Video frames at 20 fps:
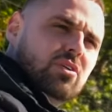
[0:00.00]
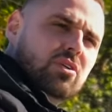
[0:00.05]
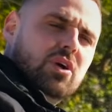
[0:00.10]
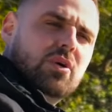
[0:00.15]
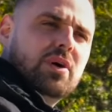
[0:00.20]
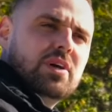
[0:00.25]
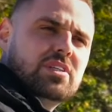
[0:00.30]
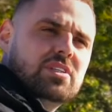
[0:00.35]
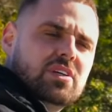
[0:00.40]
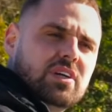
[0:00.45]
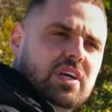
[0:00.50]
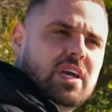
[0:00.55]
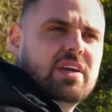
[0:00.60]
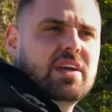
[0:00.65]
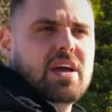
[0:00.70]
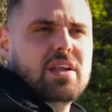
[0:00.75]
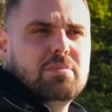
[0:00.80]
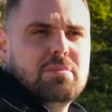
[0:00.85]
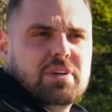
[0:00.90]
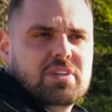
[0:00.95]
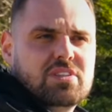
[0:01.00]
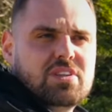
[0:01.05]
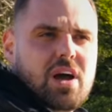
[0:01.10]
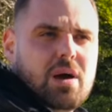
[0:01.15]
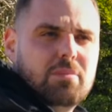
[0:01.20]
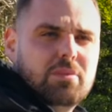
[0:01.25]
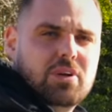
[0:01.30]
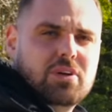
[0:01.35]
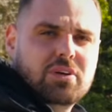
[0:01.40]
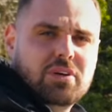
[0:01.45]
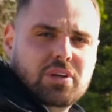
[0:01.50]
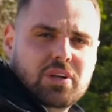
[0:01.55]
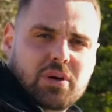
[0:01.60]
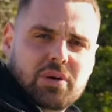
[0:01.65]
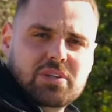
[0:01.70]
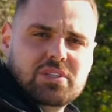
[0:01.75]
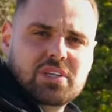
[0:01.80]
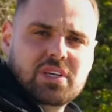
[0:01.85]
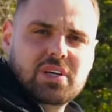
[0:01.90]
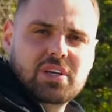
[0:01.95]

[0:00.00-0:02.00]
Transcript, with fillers: or Lewis? I keep getting mixed up. Luke and Lewis.